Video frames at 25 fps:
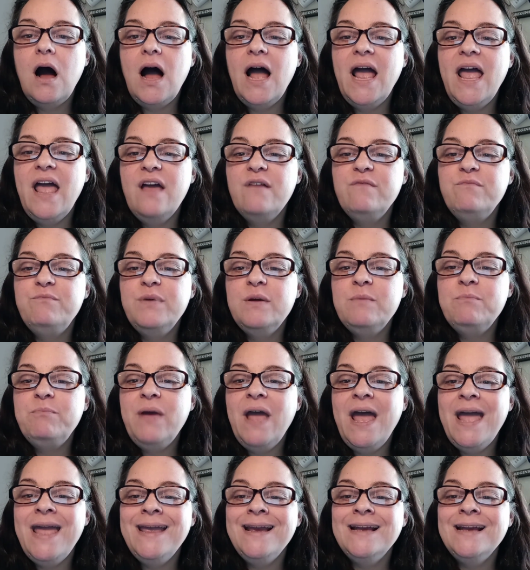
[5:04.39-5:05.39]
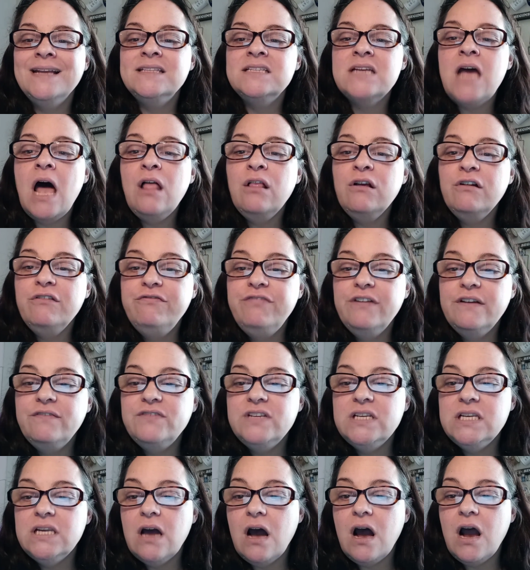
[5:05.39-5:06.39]
I have been paying
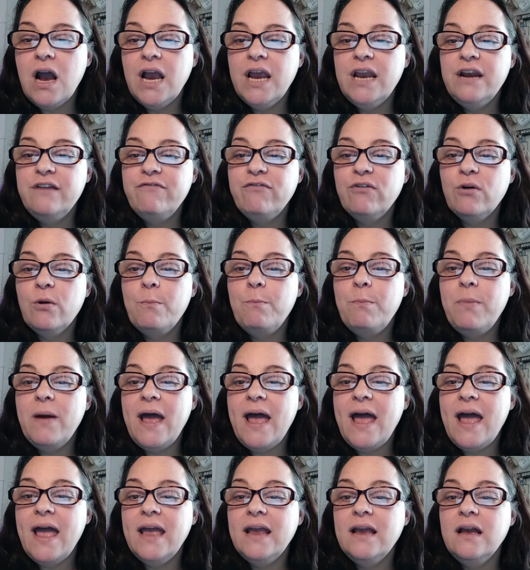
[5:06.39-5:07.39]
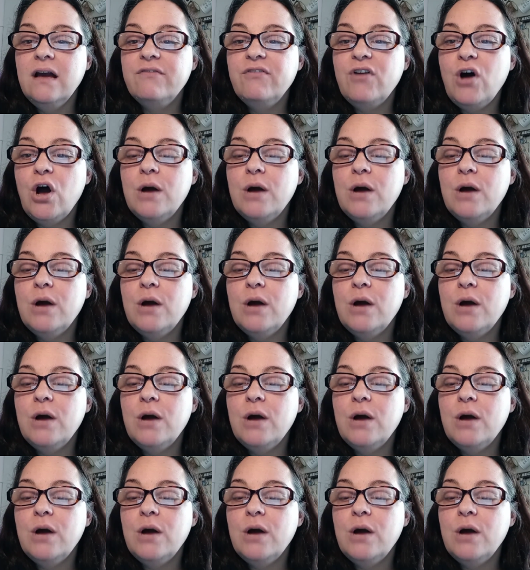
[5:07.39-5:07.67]
$1.59 for a bag of